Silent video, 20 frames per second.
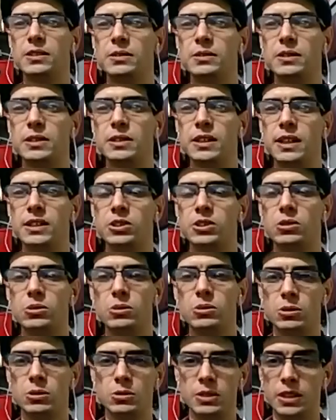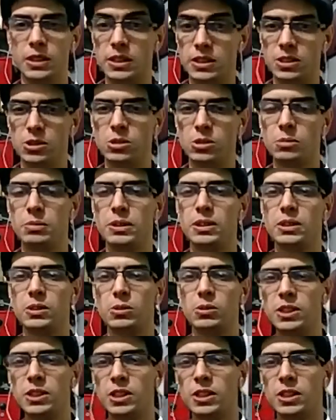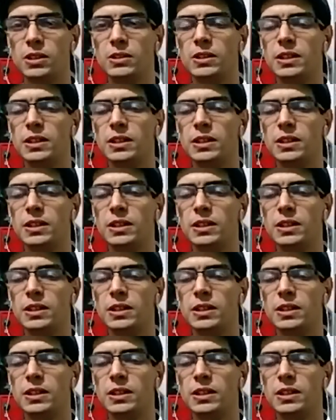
We need to be critical